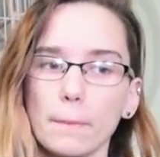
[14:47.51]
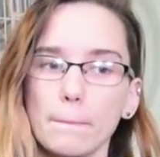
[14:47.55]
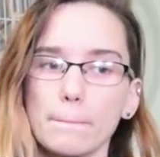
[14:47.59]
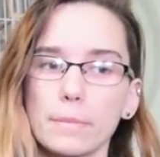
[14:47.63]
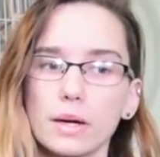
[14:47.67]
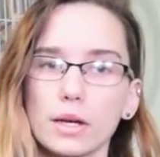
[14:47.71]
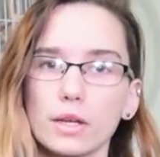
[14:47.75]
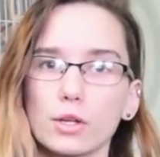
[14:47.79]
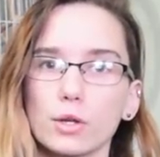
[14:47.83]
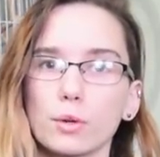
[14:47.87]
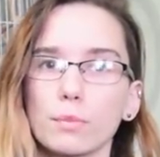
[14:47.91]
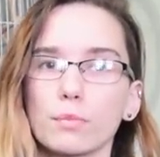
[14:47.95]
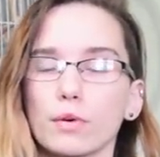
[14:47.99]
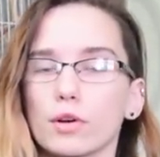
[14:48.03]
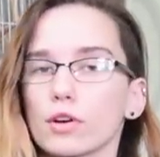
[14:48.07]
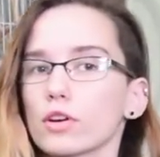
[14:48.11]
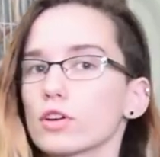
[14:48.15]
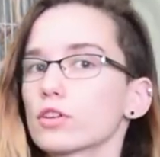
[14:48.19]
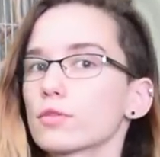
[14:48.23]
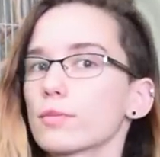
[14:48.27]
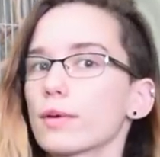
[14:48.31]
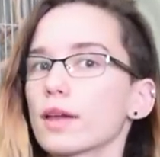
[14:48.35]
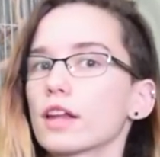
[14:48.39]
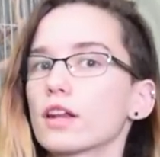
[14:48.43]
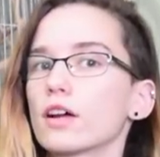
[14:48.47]
but your
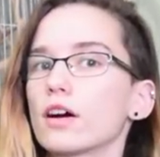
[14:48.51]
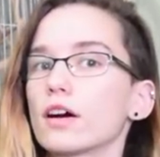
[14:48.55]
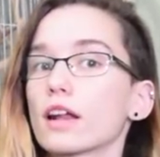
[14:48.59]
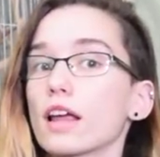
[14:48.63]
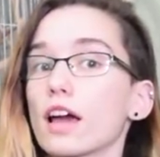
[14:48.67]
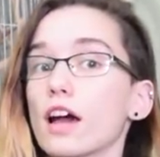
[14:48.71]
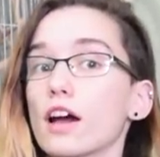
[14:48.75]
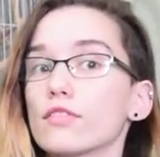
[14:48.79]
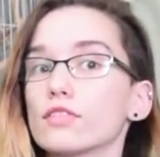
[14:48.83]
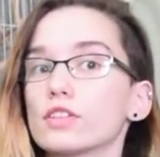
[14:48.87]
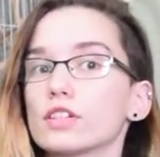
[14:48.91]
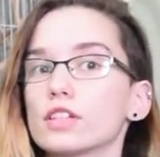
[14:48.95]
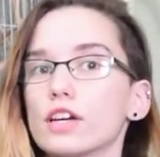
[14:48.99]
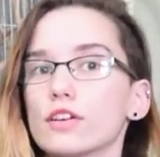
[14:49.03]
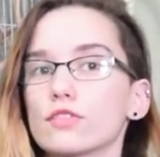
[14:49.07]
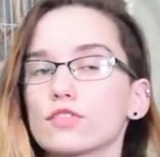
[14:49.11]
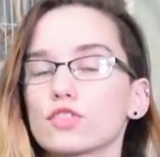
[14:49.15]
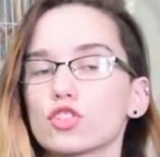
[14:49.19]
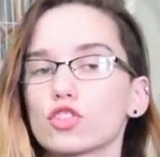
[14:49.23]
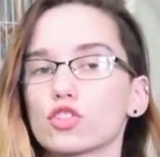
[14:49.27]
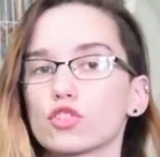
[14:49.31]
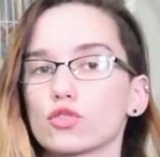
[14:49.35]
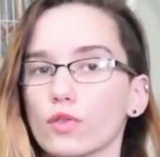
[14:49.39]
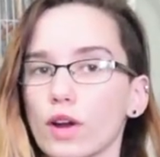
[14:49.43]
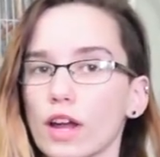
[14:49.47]
bird may not have enough
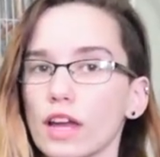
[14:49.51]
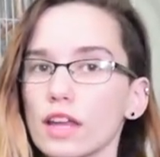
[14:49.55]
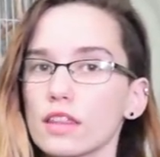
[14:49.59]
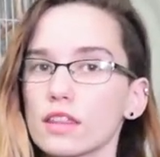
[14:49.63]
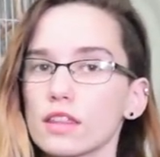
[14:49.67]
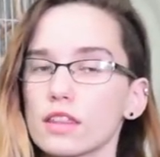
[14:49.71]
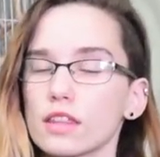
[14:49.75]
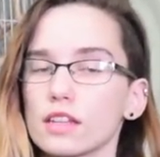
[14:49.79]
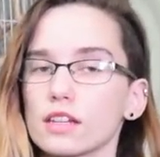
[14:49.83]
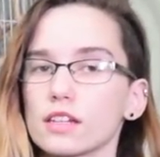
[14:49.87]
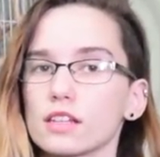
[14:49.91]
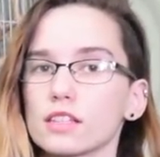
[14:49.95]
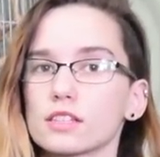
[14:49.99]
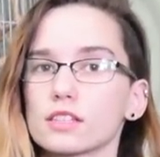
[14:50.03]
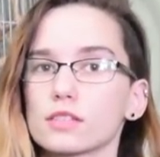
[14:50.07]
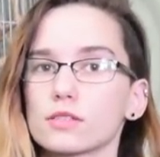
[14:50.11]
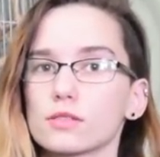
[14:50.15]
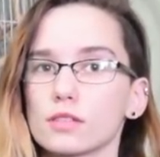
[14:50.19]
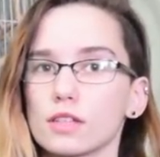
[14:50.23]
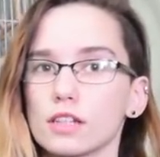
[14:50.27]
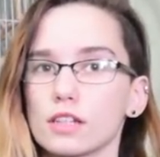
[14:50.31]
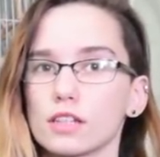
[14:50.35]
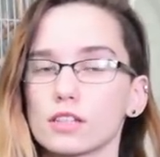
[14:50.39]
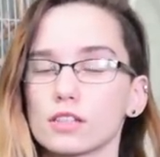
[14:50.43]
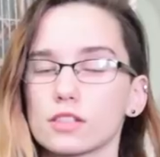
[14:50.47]
strength in
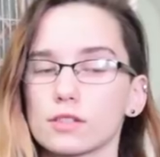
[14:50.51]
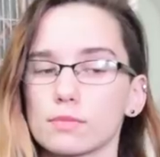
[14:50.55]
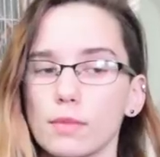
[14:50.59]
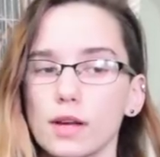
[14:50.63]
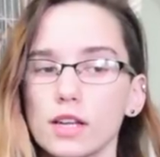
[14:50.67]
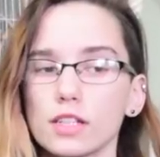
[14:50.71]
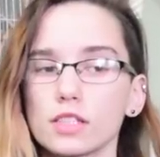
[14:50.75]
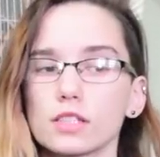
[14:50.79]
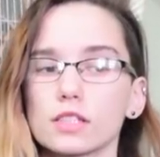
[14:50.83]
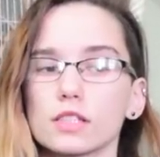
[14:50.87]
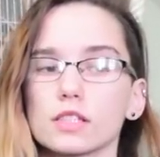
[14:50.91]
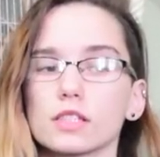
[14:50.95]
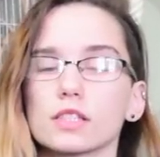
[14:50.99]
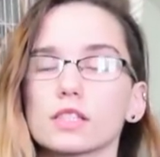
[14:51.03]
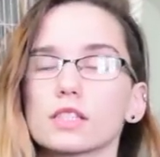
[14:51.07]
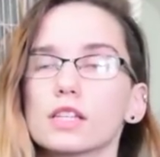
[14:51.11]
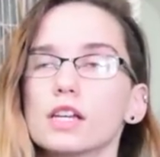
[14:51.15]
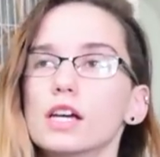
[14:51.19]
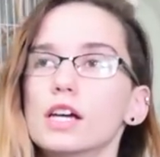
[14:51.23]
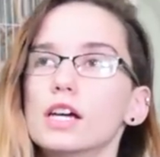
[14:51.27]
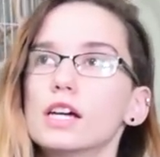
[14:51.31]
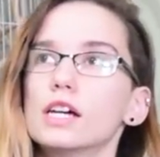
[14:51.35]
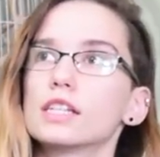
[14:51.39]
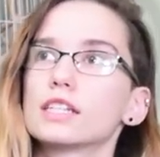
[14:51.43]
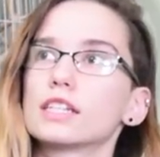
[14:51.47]
its muscles
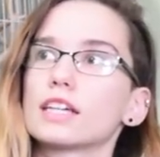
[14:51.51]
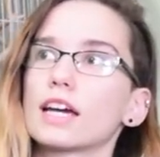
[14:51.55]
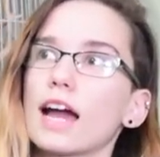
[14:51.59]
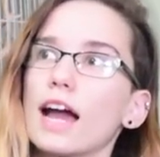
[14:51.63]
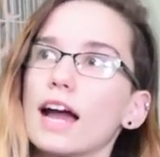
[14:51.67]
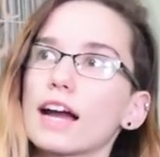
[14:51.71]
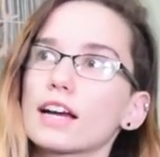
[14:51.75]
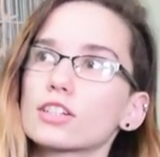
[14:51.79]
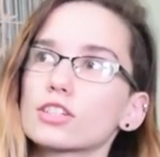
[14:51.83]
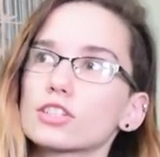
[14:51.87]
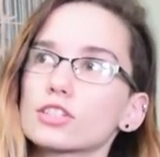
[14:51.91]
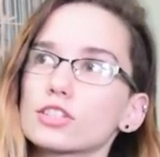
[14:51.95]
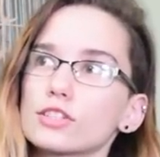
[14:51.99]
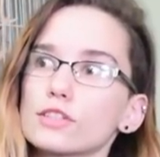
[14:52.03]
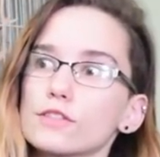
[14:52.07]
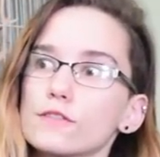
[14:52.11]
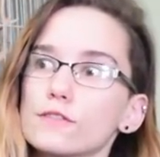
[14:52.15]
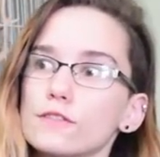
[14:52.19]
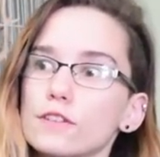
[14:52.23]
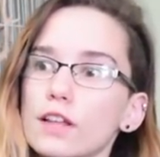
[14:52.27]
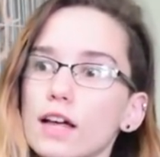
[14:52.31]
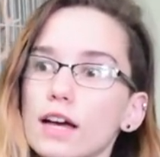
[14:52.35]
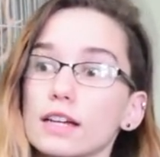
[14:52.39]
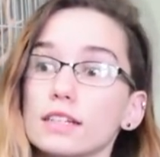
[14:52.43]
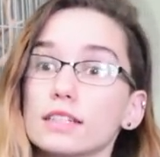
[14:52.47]
to actually
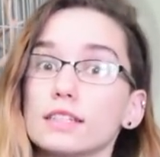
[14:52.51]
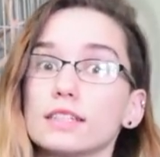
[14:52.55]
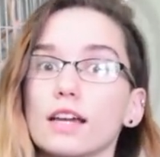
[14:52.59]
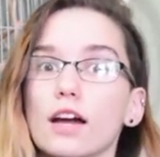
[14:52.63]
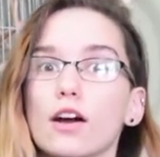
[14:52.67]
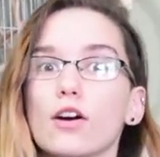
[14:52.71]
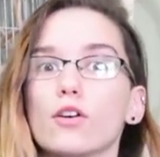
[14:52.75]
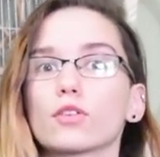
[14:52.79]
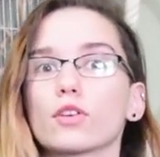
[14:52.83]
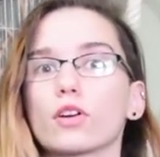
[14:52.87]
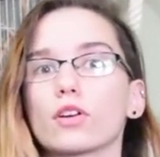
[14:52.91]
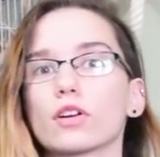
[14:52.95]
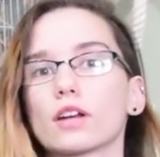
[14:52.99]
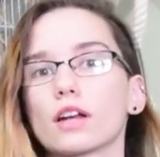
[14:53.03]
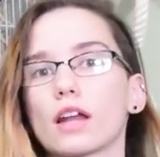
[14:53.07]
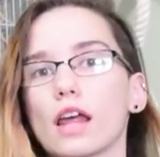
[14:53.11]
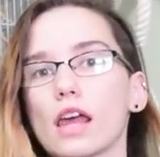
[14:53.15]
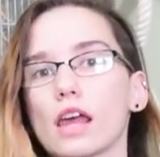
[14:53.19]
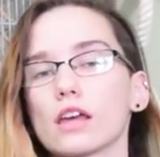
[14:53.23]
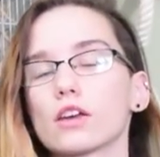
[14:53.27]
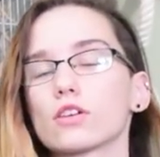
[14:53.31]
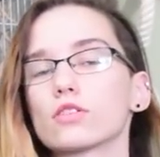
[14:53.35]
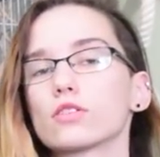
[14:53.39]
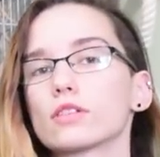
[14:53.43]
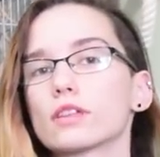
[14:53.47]
fly down on an
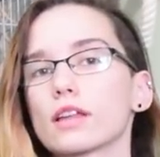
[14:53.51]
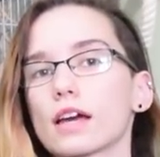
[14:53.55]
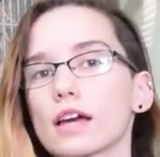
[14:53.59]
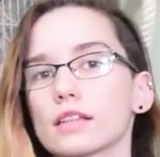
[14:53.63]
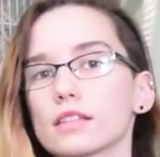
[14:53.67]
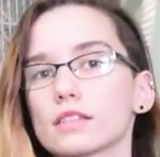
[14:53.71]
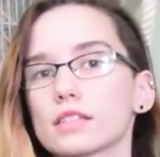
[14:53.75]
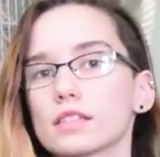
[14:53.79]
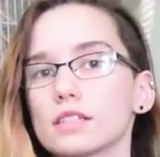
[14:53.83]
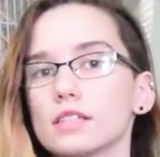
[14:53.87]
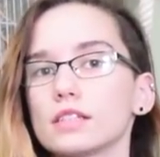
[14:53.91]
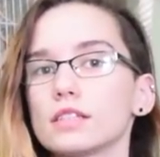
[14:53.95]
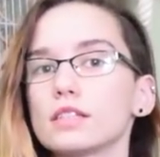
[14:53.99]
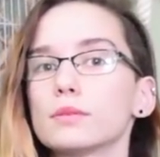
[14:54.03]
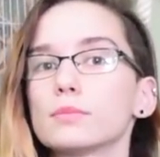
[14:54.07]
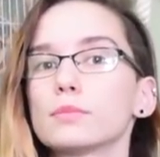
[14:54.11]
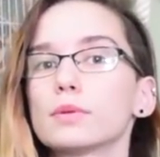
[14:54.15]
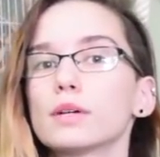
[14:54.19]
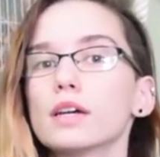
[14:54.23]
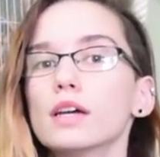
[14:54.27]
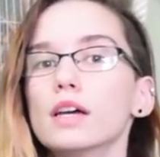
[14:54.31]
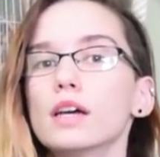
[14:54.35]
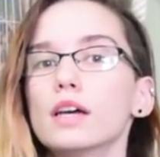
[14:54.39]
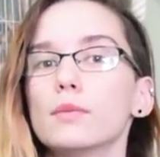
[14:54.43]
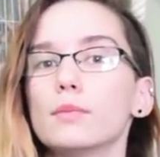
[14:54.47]
angle that steep,
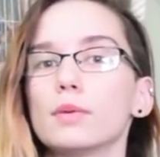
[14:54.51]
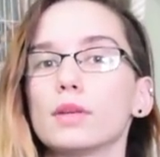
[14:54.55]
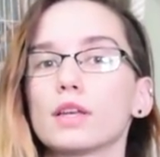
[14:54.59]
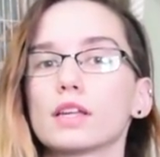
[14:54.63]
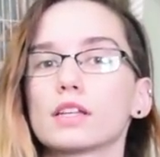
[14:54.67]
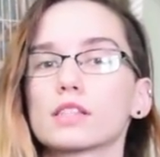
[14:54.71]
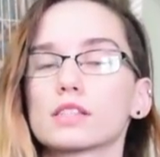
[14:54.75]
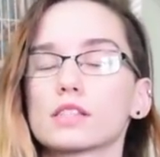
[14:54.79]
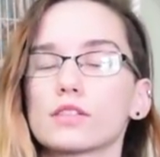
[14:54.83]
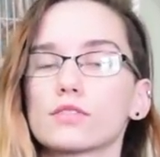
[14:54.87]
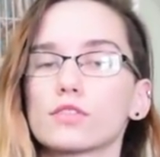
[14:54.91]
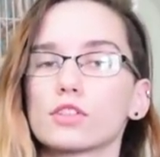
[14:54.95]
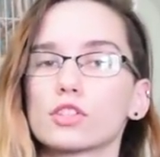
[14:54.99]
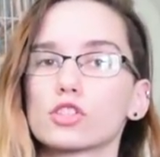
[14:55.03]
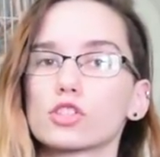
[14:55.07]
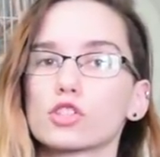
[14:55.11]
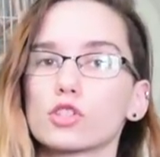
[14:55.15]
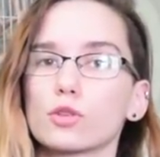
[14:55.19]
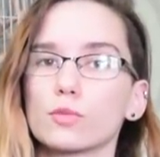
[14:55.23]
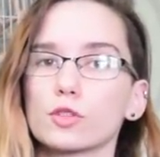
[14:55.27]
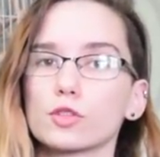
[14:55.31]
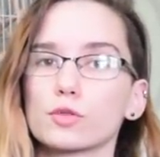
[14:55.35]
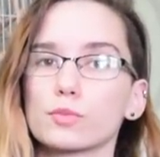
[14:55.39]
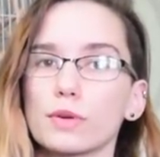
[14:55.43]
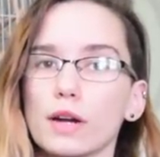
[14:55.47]
because they've done
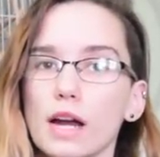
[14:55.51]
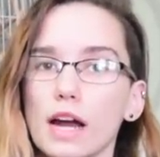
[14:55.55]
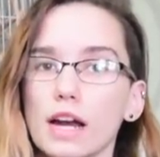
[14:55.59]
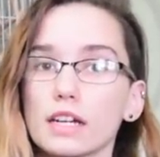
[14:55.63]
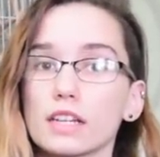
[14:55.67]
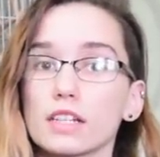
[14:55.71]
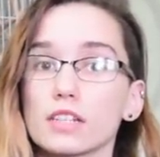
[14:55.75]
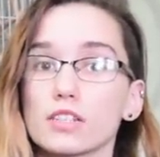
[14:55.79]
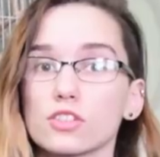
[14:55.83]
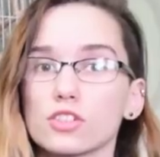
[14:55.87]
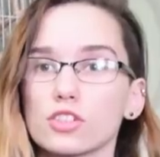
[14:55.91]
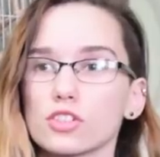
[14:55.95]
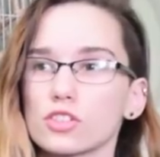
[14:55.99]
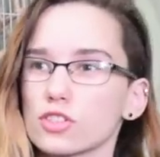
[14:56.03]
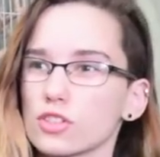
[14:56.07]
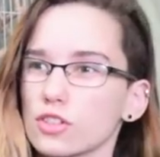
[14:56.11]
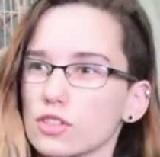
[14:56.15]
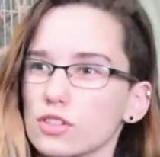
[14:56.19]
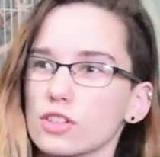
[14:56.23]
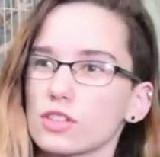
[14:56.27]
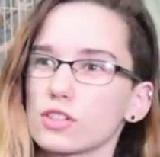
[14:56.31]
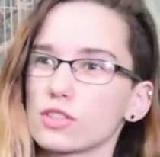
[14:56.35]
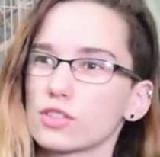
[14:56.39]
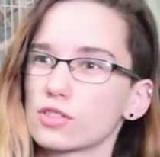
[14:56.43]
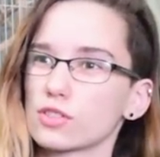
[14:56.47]
so much practice just
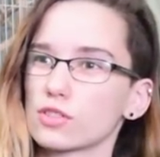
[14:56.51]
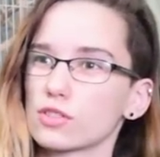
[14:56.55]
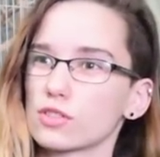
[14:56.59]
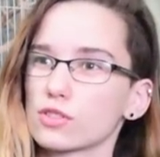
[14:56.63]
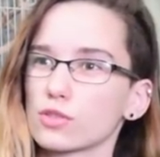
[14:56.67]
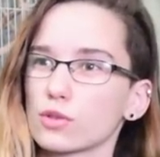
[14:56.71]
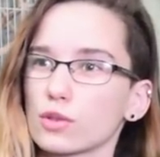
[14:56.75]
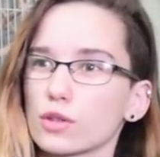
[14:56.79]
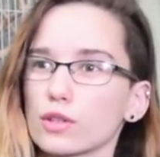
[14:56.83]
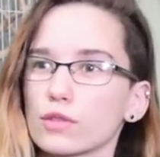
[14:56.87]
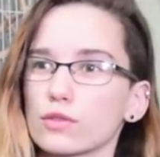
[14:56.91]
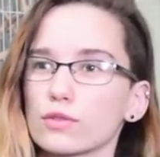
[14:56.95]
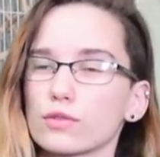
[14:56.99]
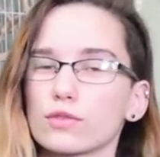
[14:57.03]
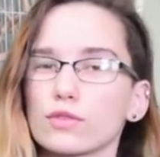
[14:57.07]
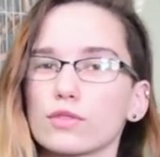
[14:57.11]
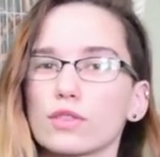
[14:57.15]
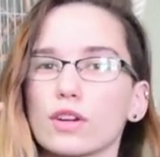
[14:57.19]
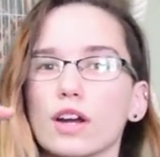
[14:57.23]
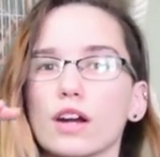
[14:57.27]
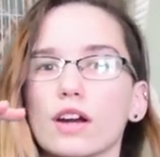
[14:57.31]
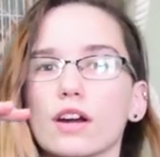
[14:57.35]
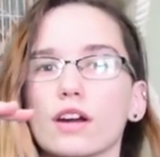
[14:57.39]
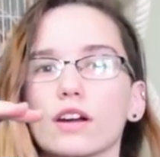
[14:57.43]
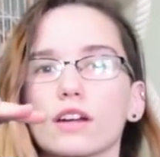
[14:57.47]
on these sort of
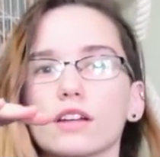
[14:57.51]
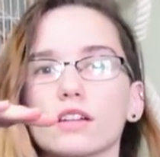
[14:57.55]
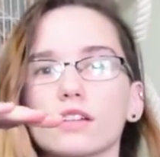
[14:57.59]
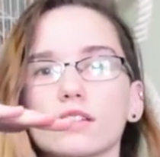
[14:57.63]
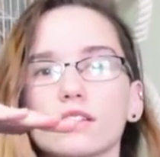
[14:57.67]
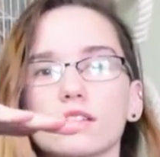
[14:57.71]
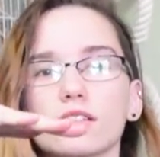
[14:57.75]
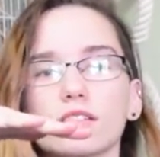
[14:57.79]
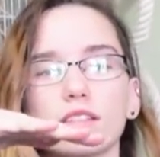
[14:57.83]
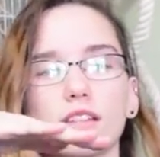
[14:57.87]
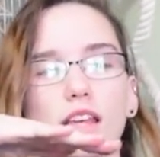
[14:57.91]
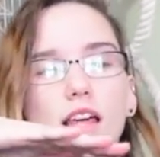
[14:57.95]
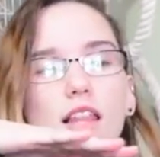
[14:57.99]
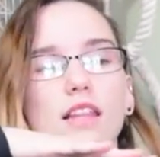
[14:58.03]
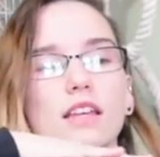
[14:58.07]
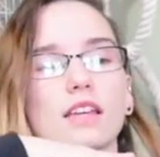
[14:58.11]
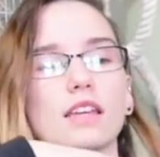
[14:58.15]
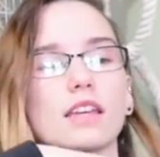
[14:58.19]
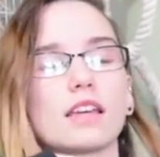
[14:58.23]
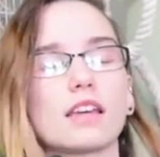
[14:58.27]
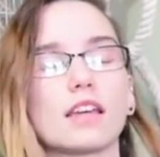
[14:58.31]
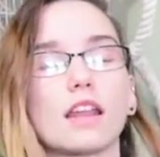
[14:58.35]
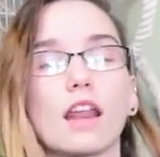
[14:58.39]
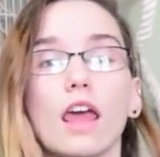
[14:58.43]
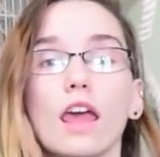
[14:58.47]
very
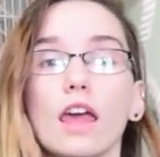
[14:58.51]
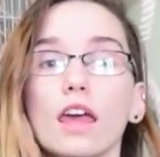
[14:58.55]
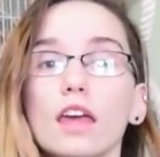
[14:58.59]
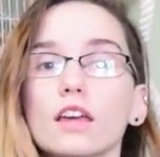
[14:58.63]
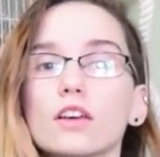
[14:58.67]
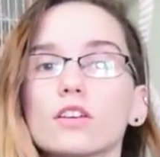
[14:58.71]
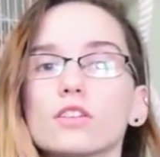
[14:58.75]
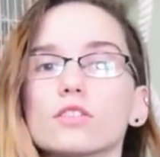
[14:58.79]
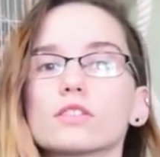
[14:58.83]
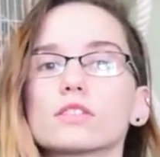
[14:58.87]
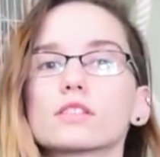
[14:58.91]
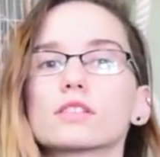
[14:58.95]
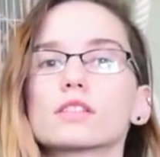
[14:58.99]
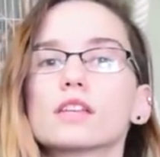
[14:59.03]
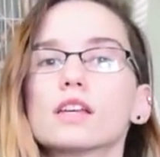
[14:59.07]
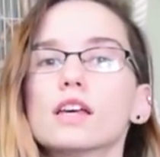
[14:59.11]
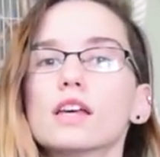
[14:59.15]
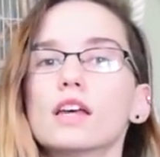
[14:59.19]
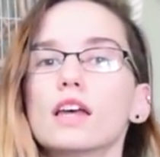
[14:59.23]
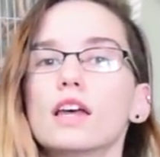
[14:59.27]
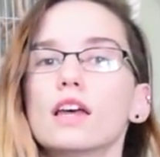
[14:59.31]
delicate angles.